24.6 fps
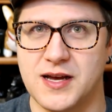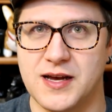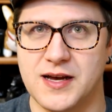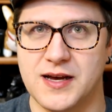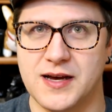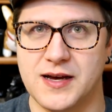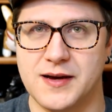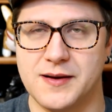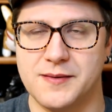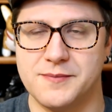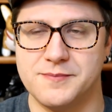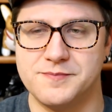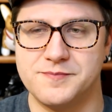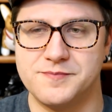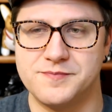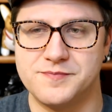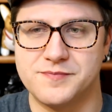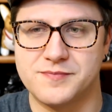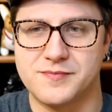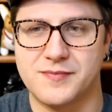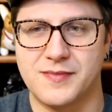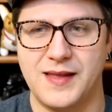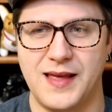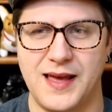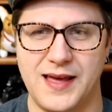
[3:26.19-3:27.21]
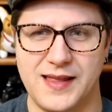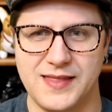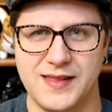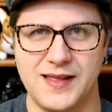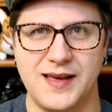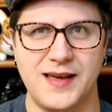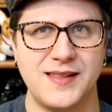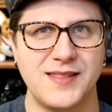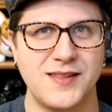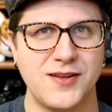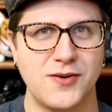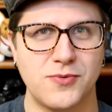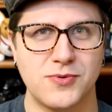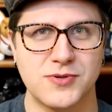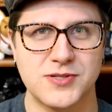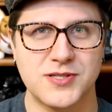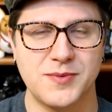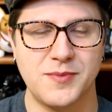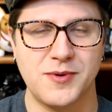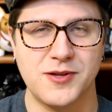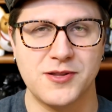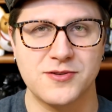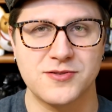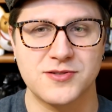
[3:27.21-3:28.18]
and there were
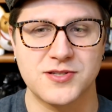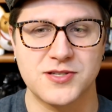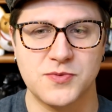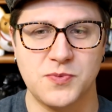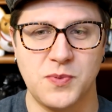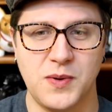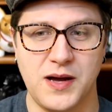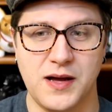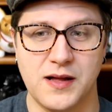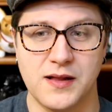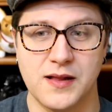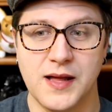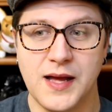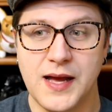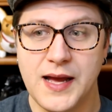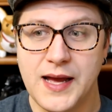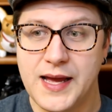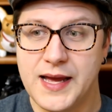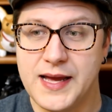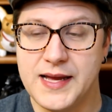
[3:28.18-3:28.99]
some others as well.